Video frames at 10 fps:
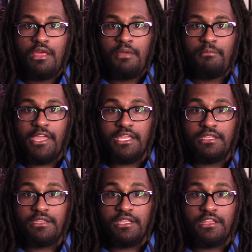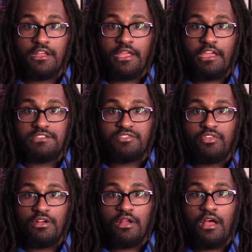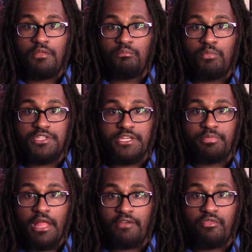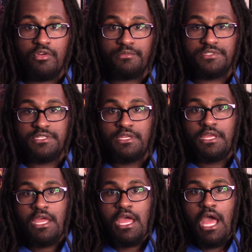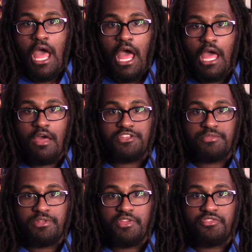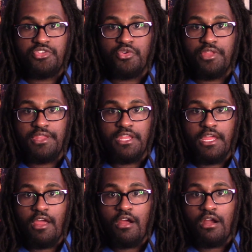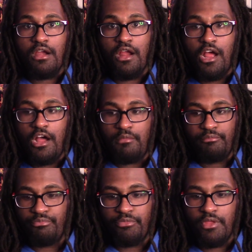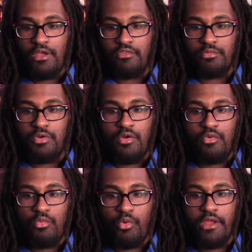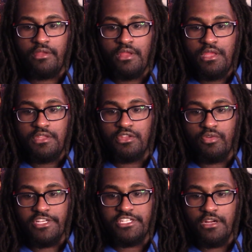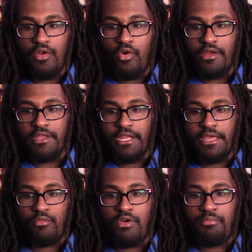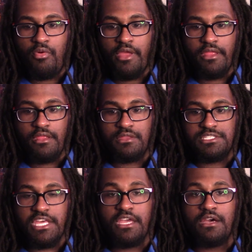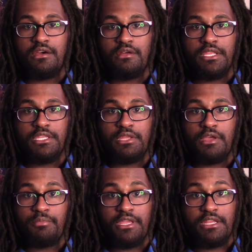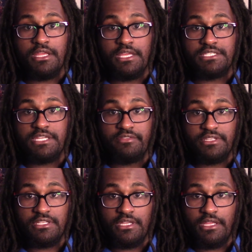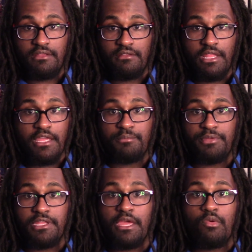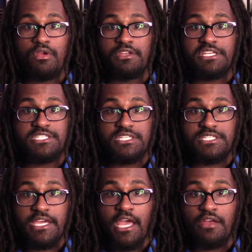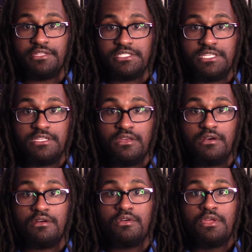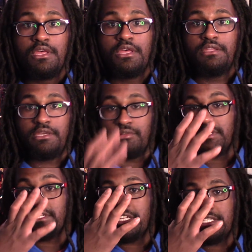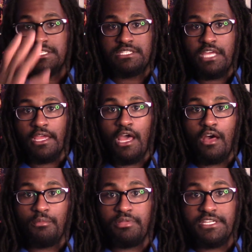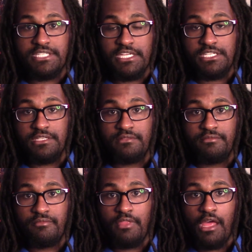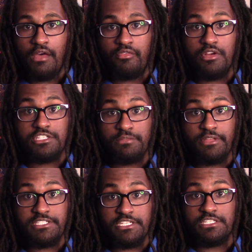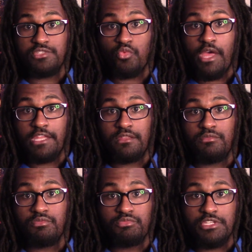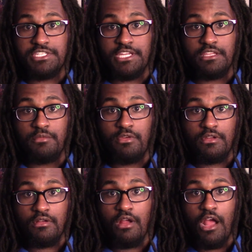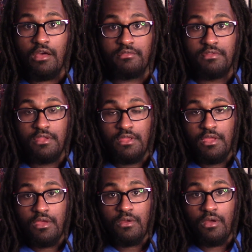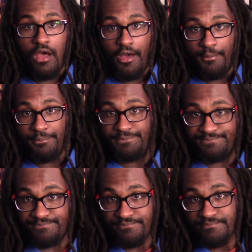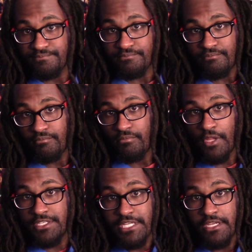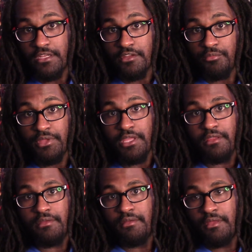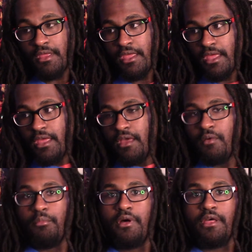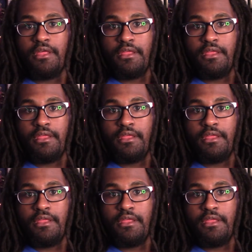making their games for multi-platforms. I also believe, too, that they are comfortable with the direction they're going in. At one point, Sega competed against everything. They were destined to take out Nintendo. They were destined to take out PlayStation. Unfortunately, PlayStation had to sink them underground because they couldn't compete. But